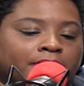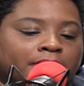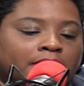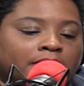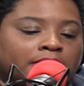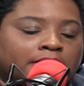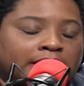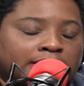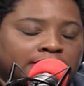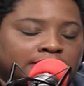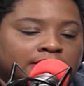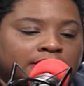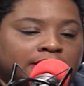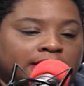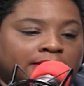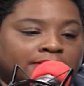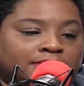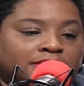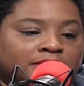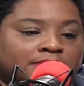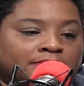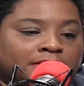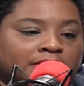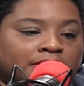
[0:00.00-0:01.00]
that stood out
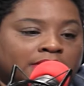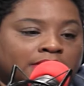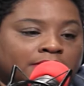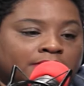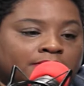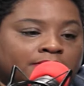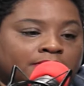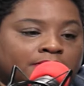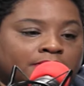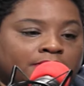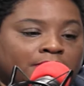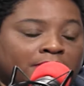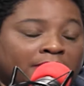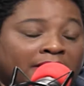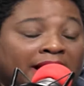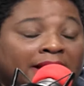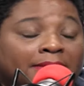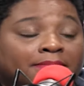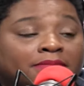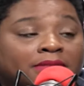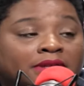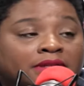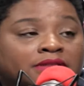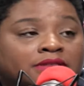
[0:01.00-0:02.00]
to me, my
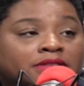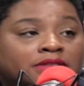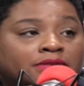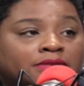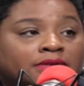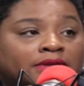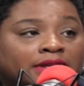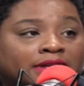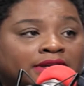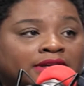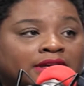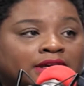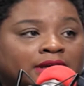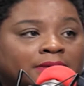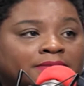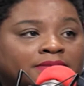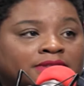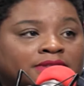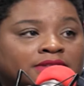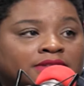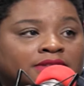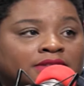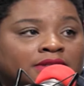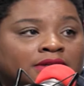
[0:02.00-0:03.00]
mental
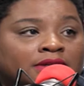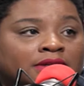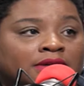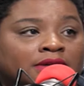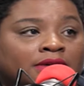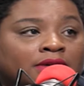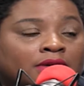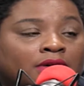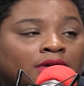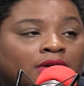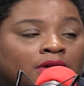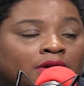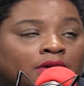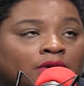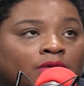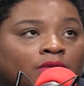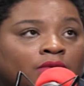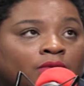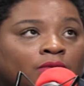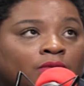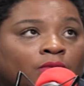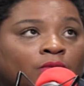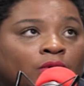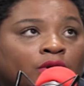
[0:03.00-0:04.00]
hiccups
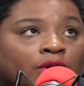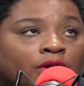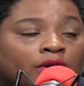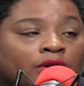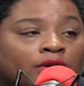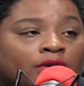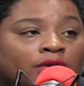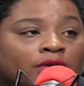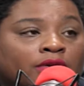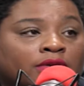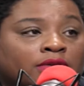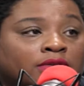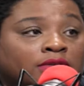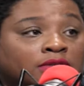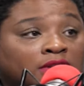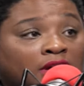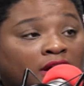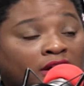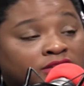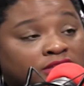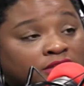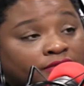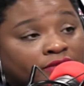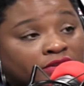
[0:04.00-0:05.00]
were
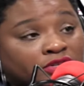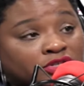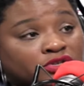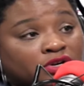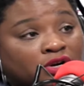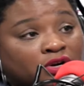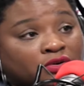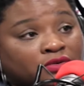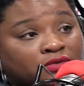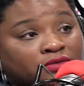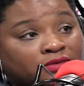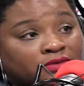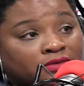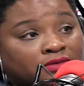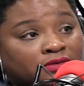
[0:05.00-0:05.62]
loss of control